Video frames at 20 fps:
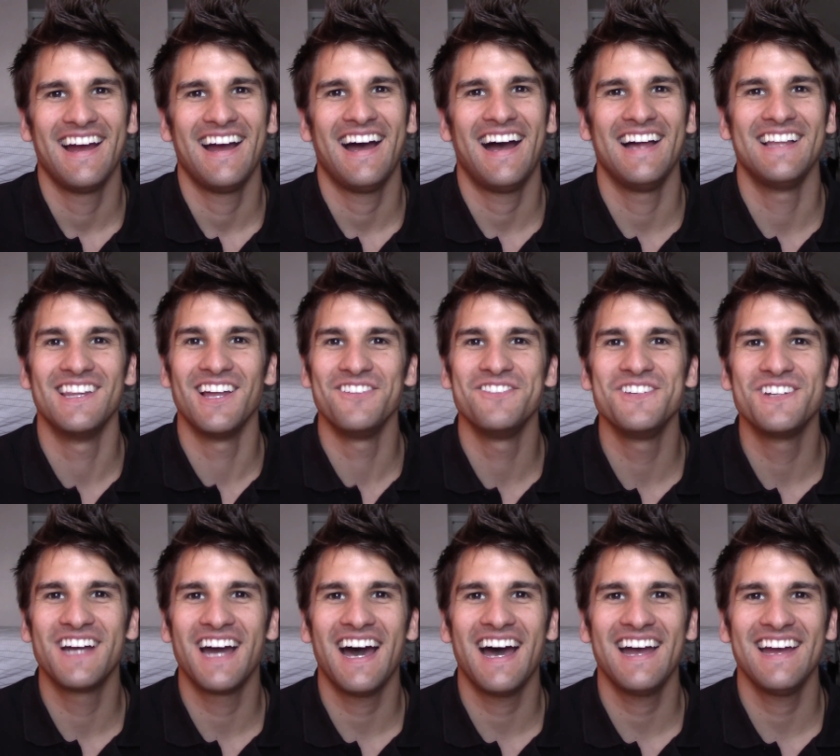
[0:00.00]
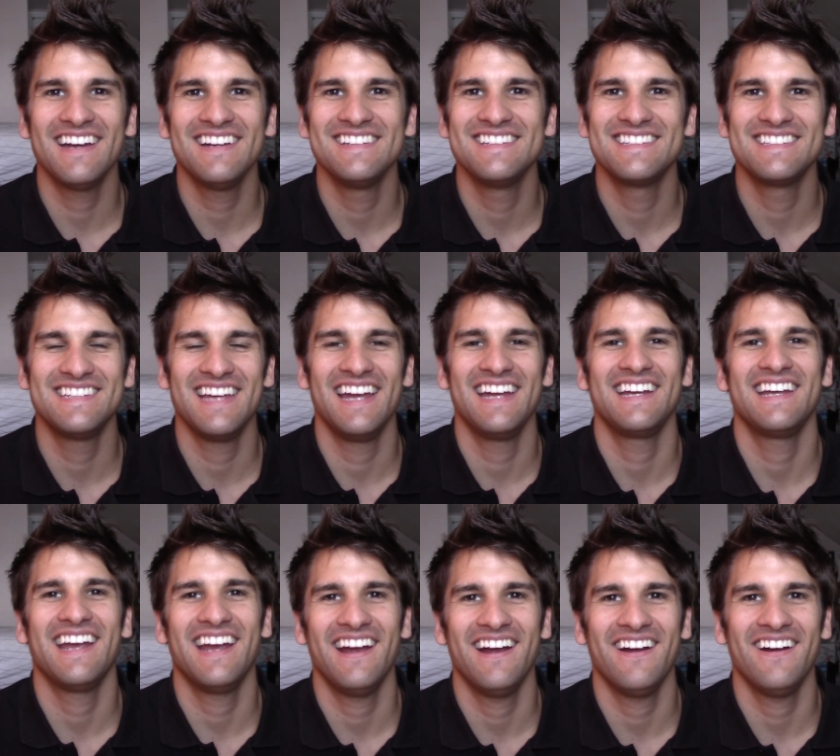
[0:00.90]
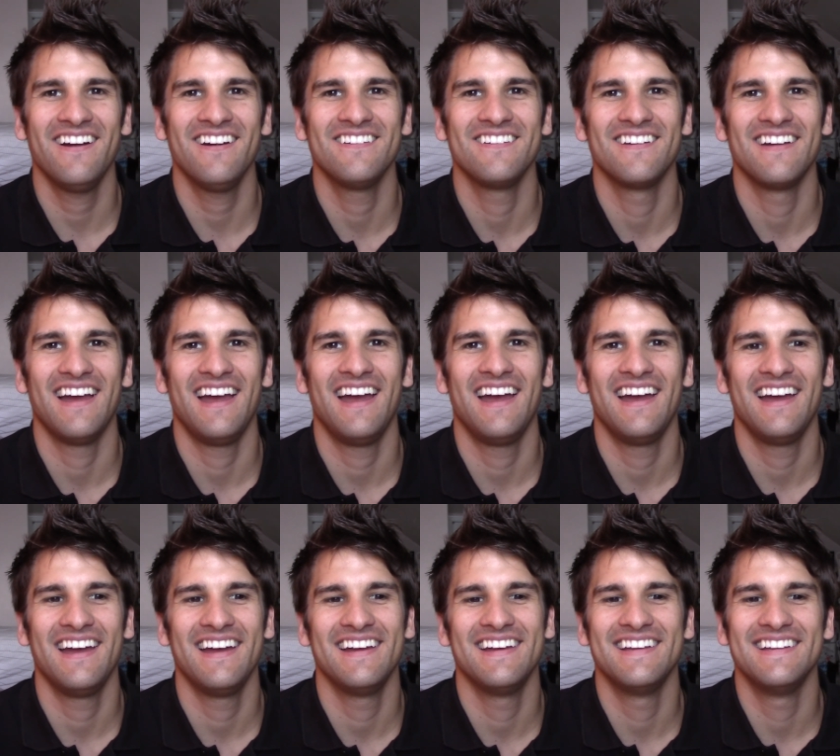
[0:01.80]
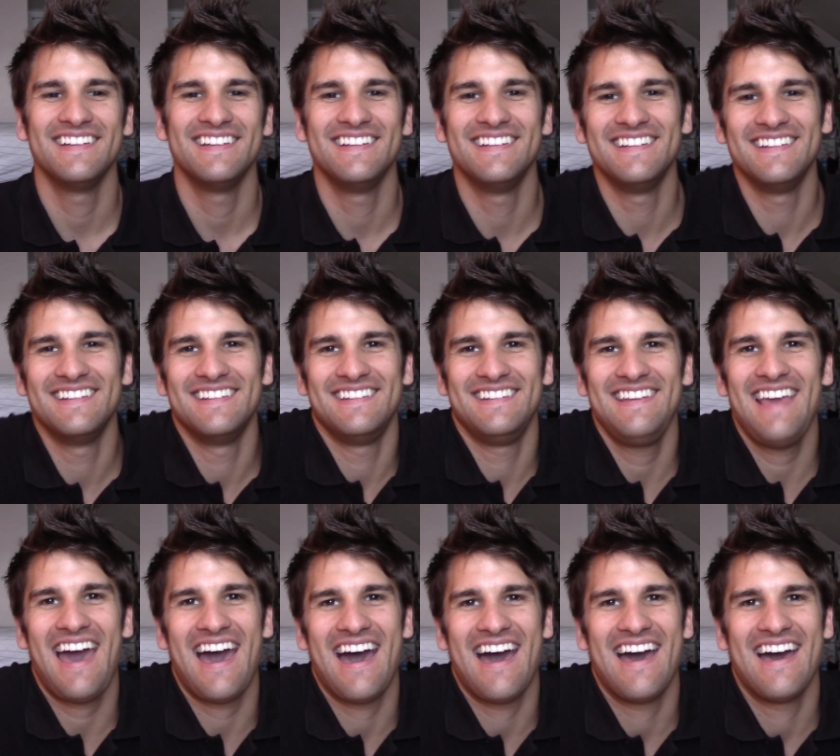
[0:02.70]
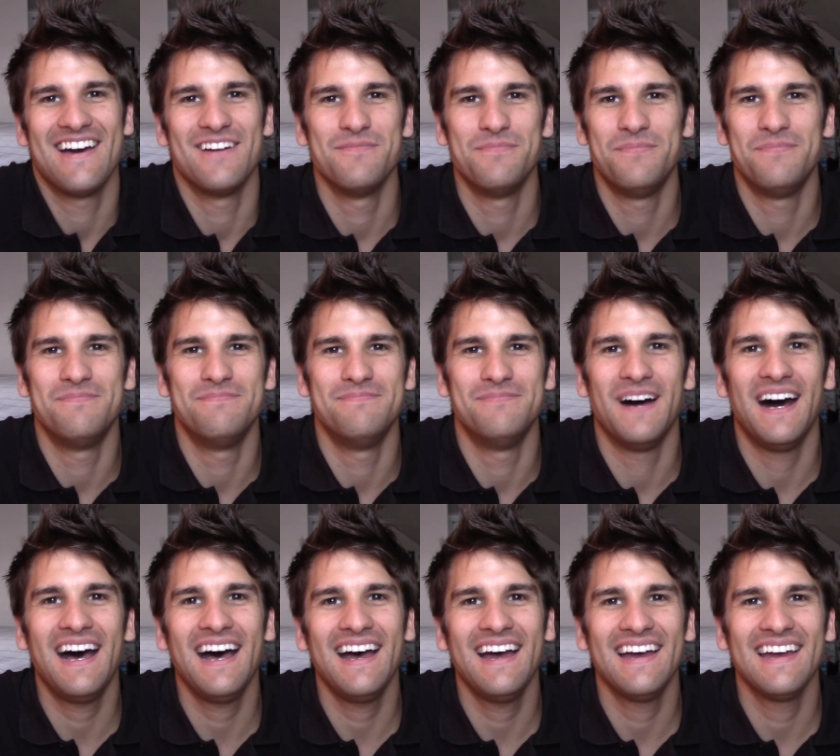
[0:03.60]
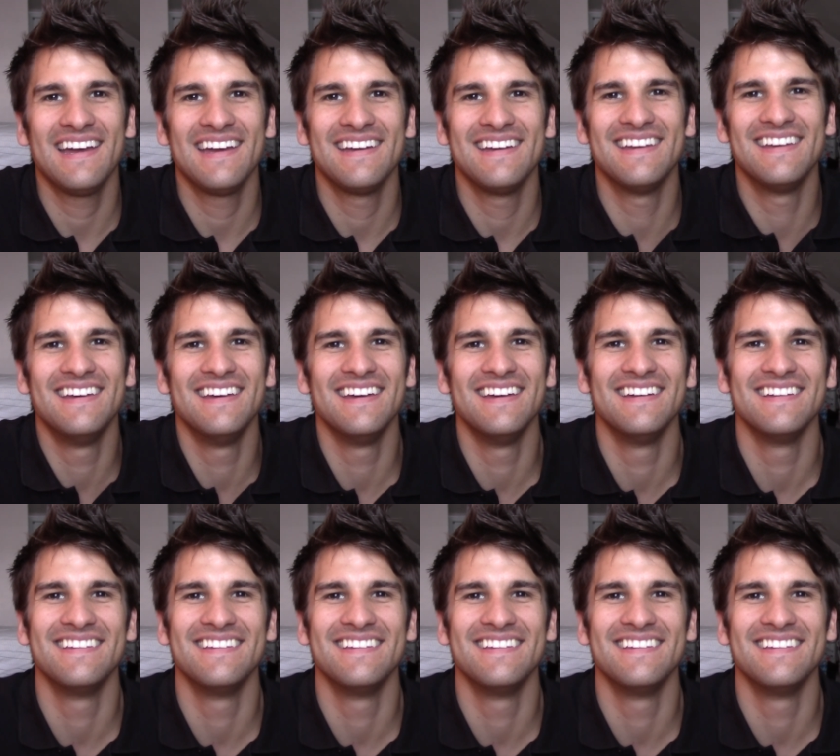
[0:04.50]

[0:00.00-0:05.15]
I love you guys. Take care, and yeah, bye.